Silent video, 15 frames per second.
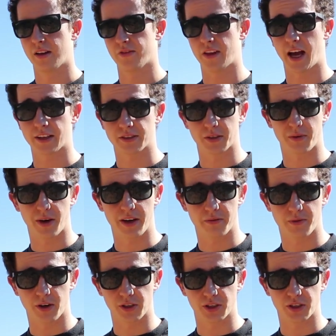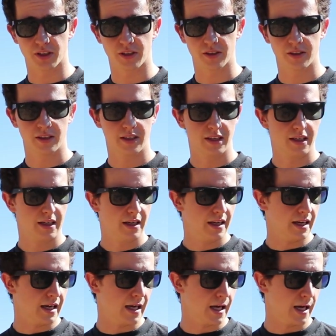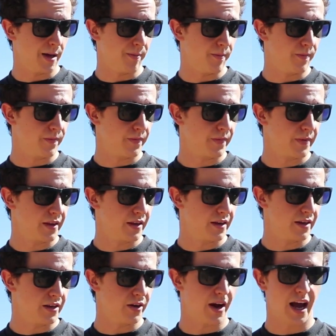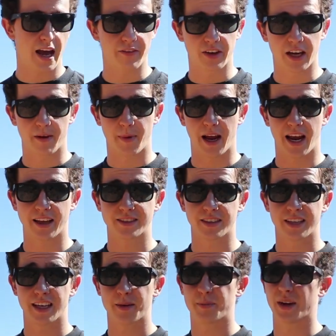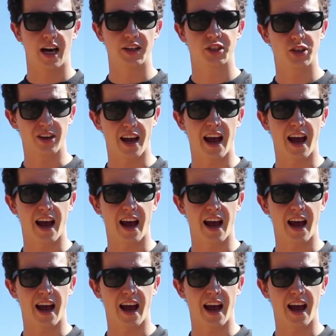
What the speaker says: That's a great function. I haven't got my hands on it yet, but I should